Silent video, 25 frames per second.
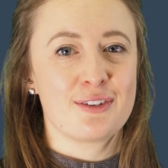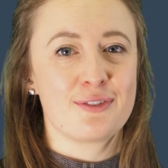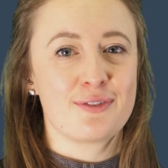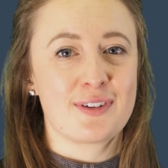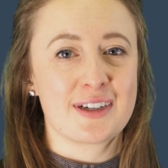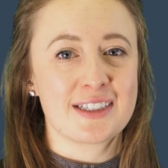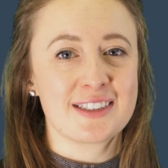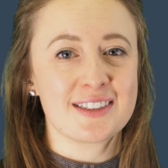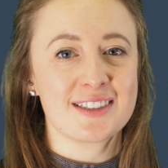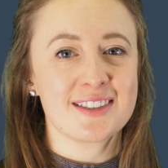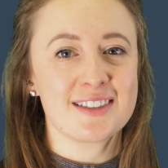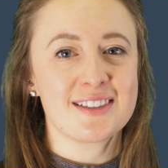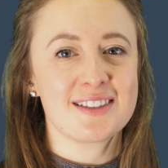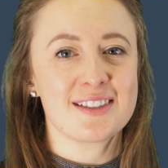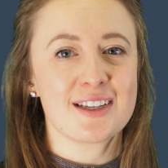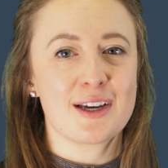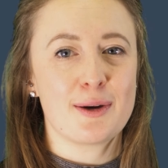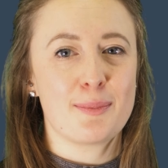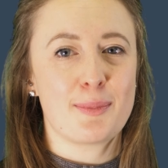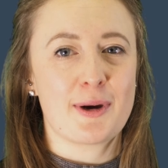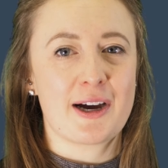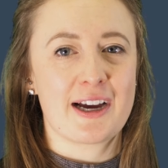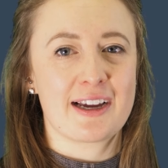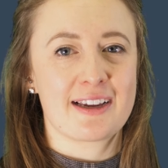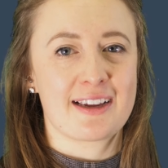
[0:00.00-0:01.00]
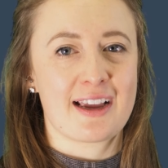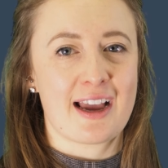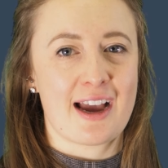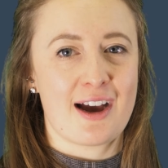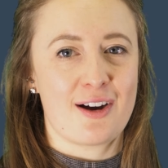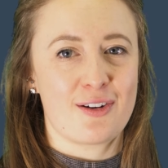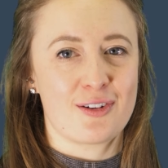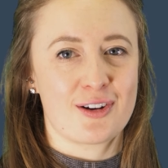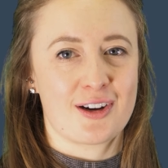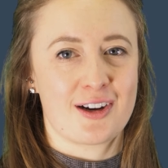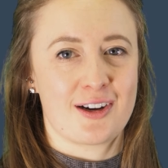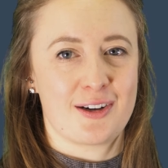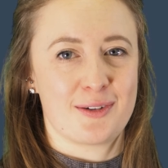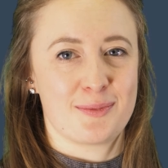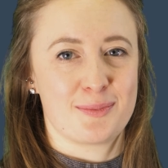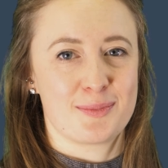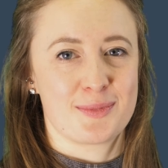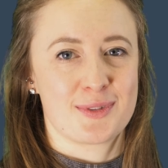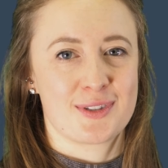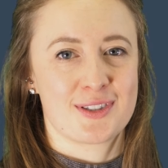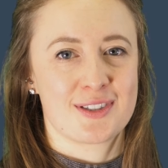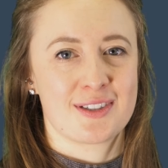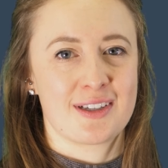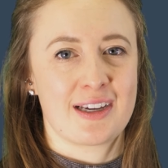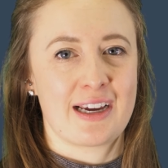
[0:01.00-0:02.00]
Funders are buying
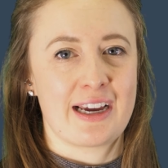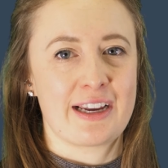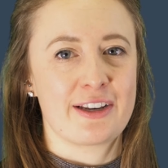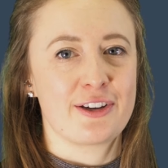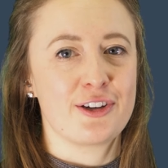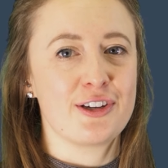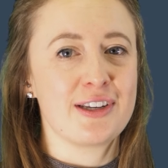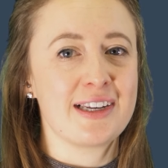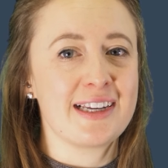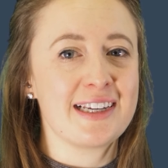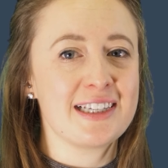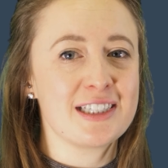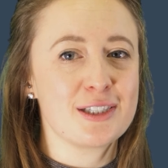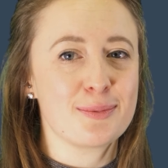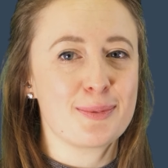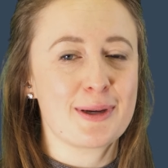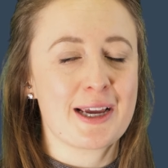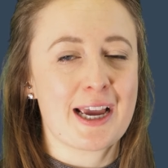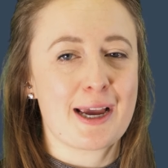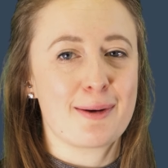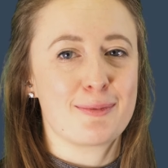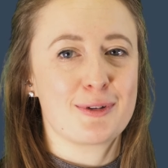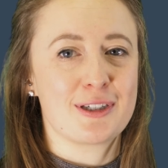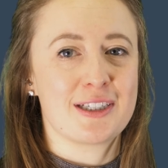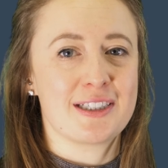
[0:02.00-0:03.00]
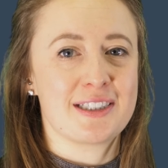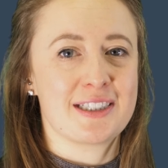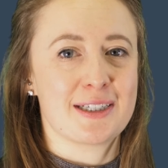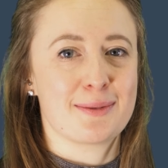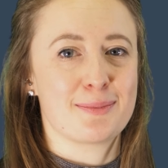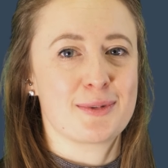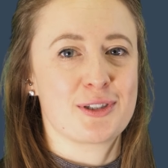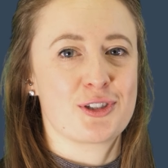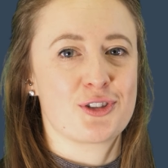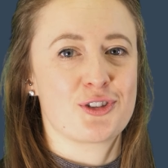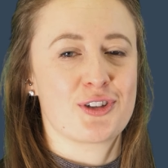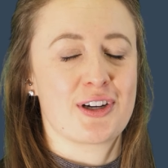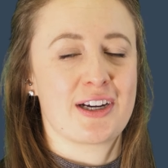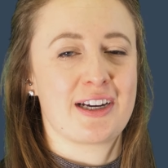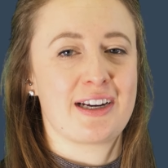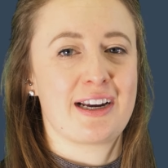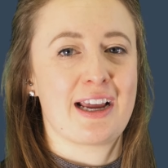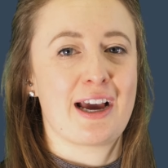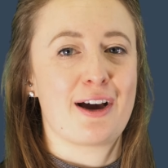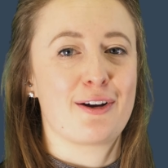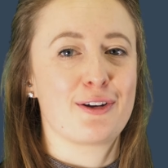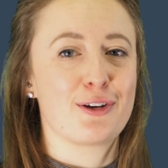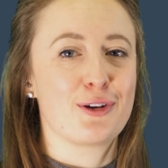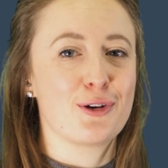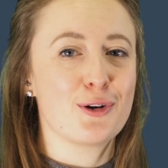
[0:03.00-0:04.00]
outcomes, and you need to be able to demonstrate
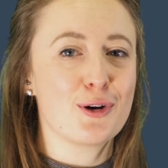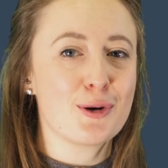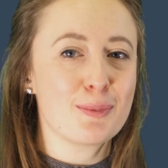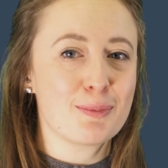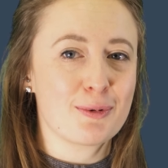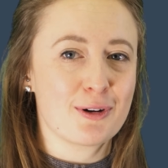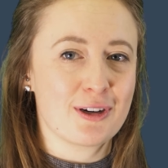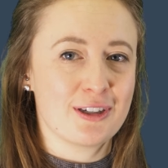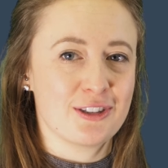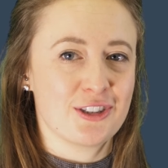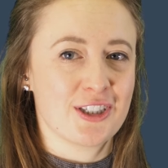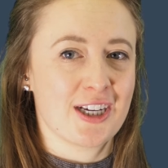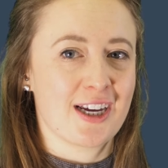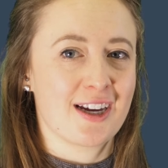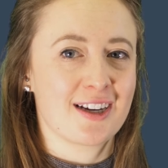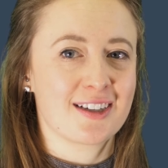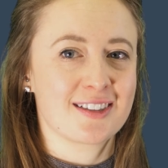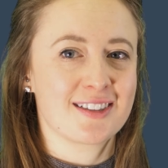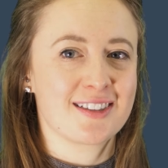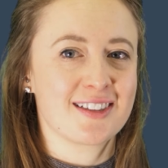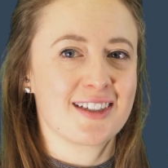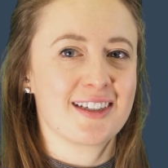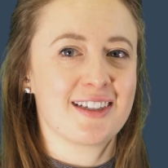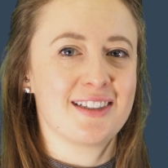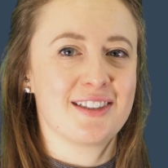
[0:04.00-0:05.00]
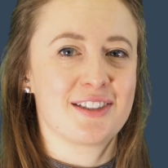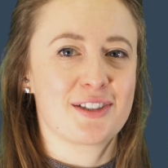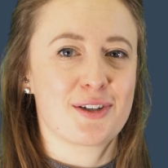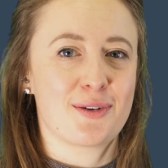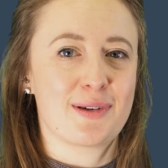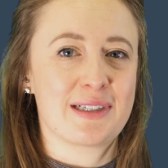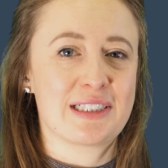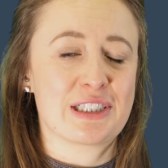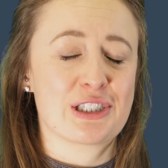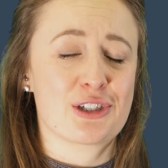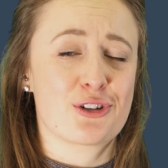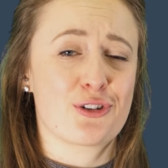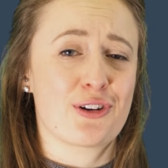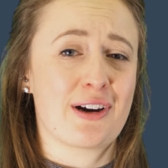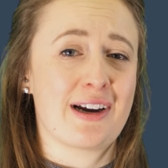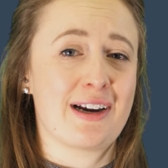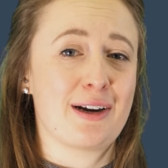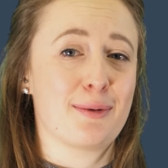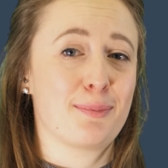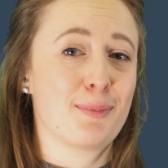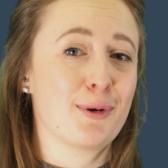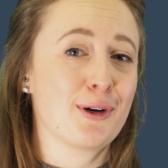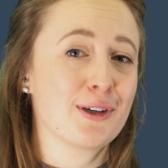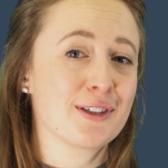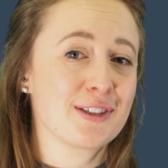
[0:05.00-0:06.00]
how your project is going to create
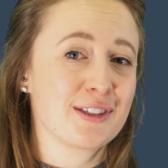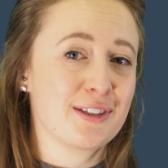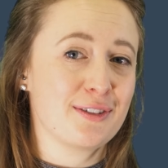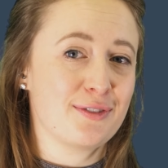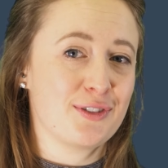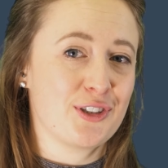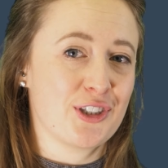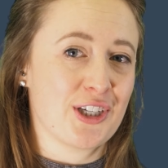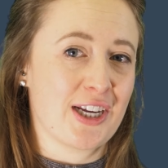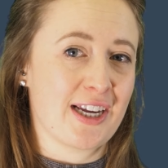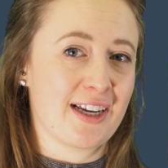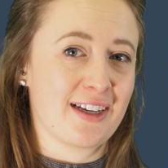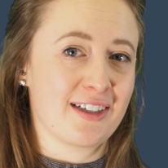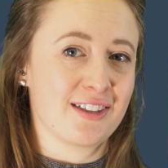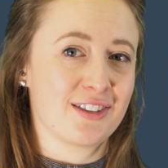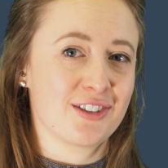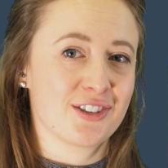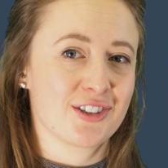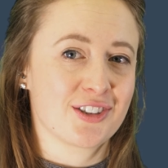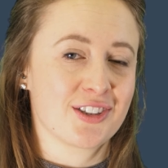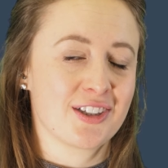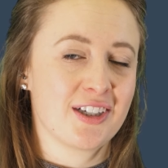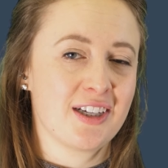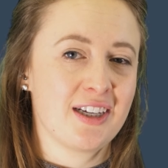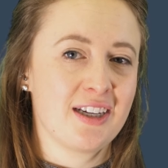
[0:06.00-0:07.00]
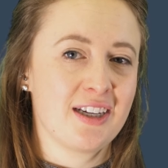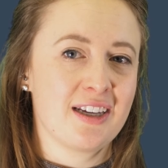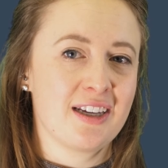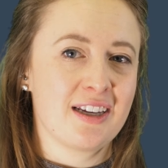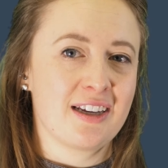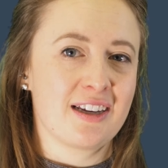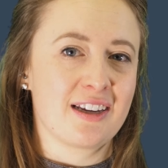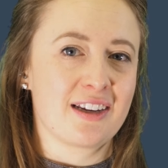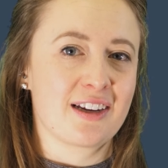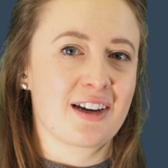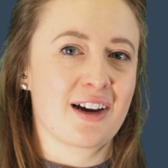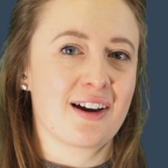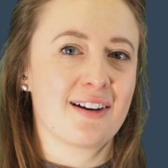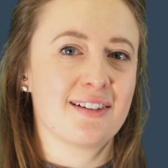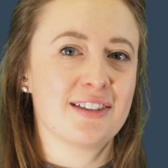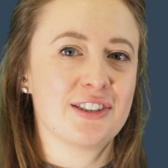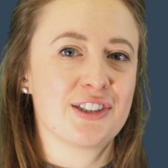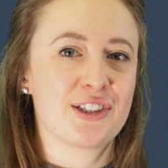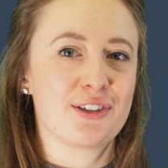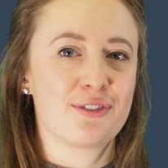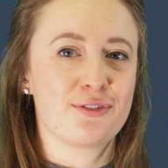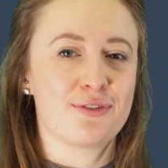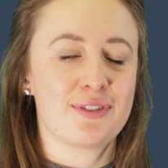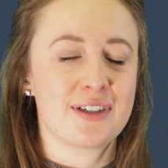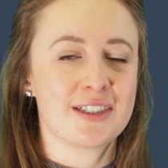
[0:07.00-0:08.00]
a positive change,
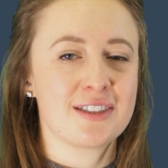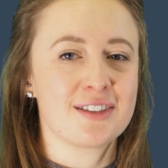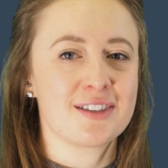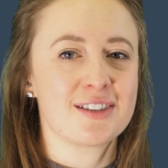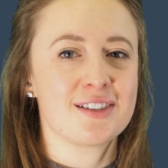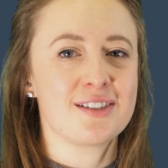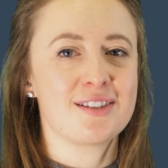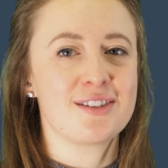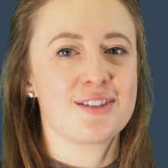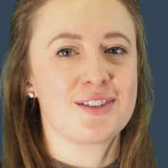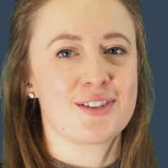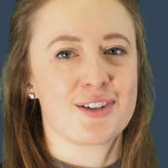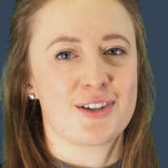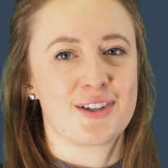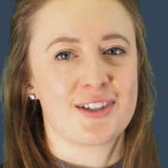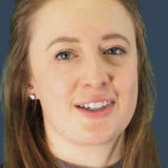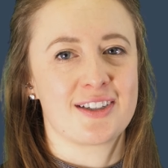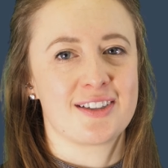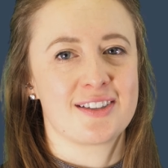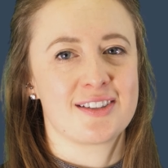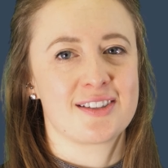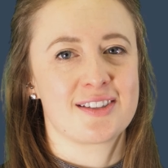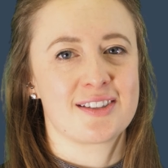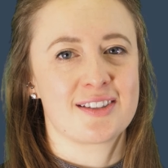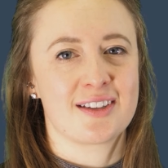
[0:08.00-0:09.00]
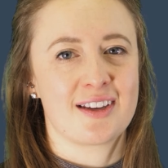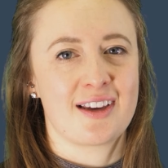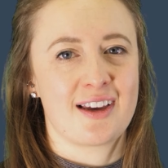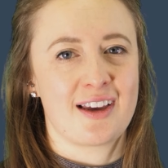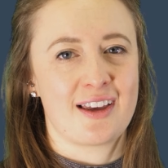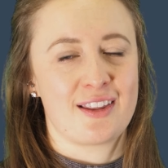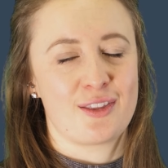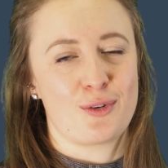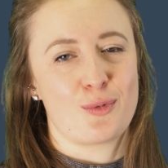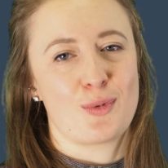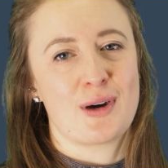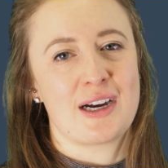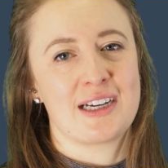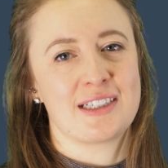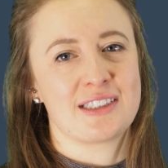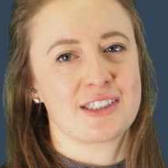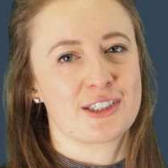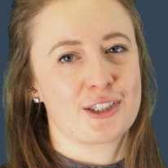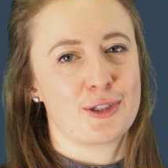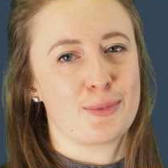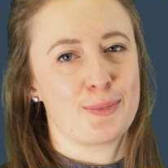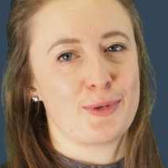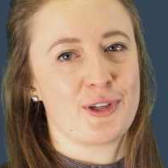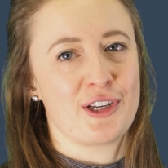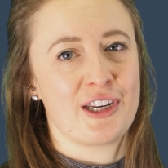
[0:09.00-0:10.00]
encouraging funders, donors, and the wider
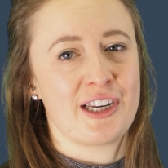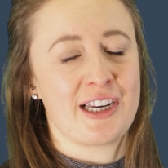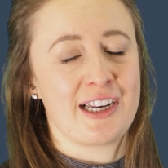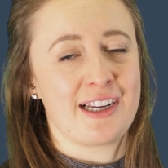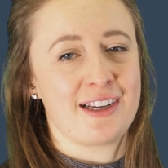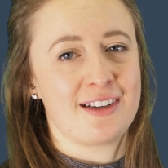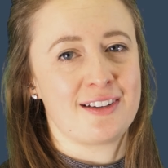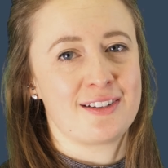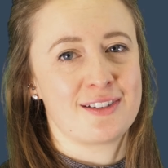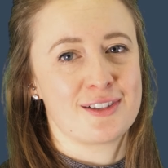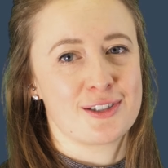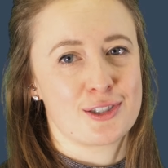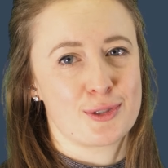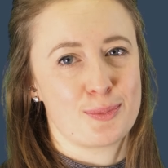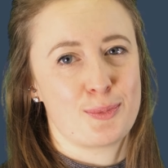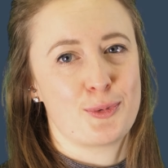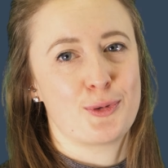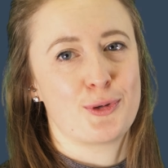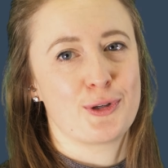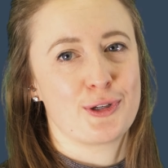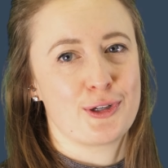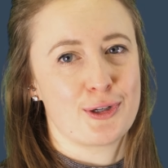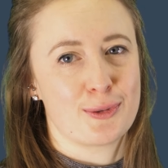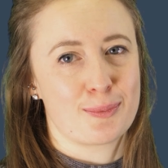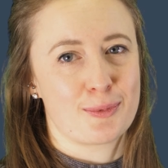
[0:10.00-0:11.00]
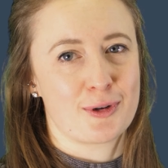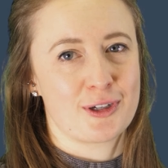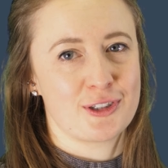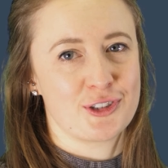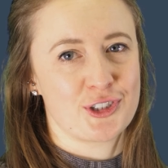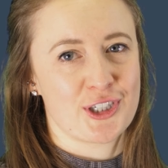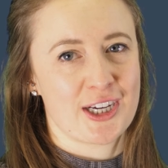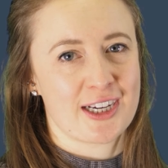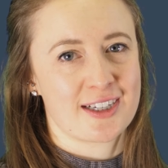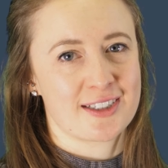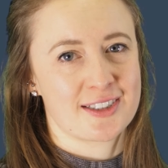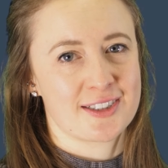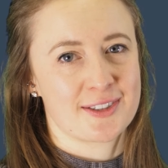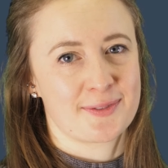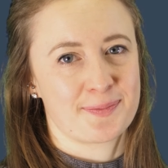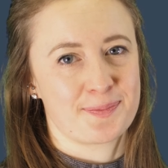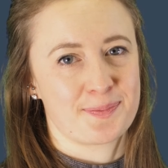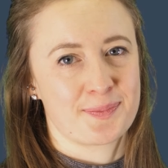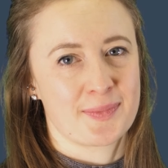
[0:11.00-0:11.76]
community to support your project.